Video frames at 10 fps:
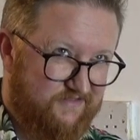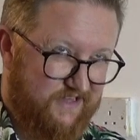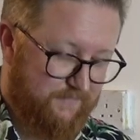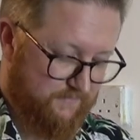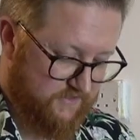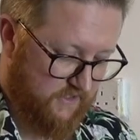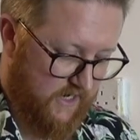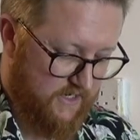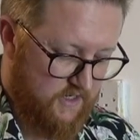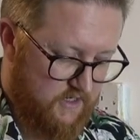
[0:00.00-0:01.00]
Yep, it's
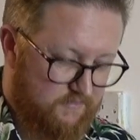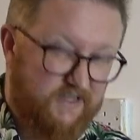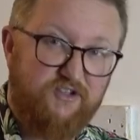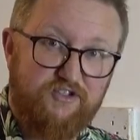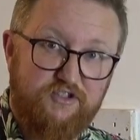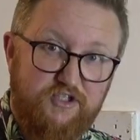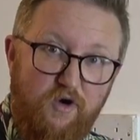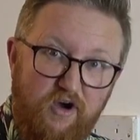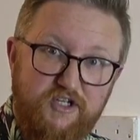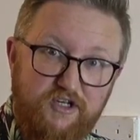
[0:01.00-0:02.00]
okay. Make sure it's not too
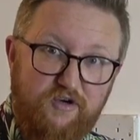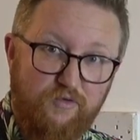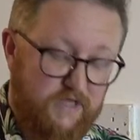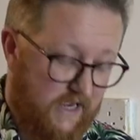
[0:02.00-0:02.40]
hot, it should have cooled